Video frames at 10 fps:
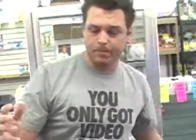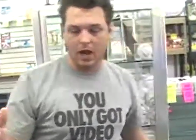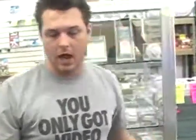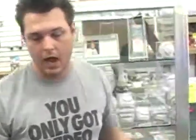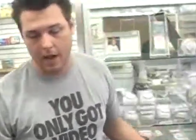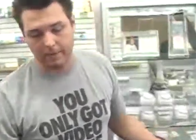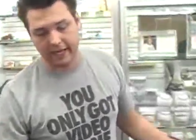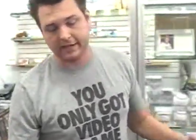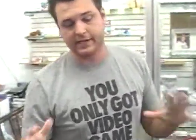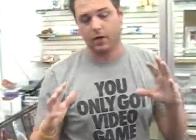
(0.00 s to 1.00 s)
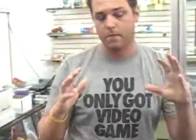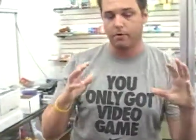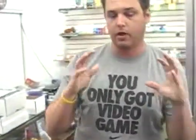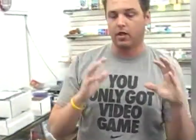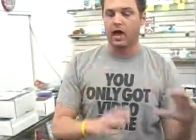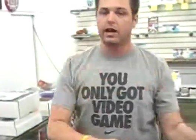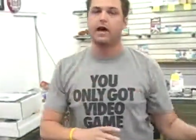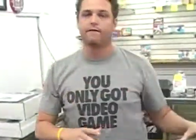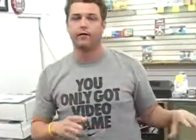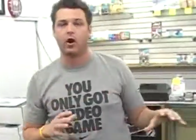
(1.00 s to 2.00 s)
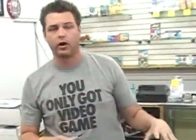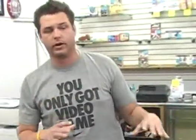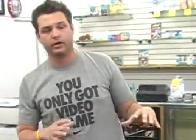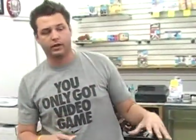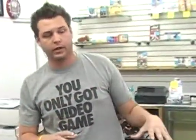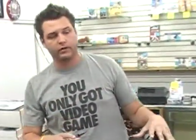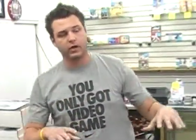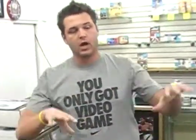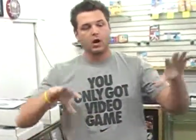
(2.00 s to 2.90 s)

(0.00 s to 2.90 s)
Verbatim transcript: Um, like I said, we put a lot of effort hard into these.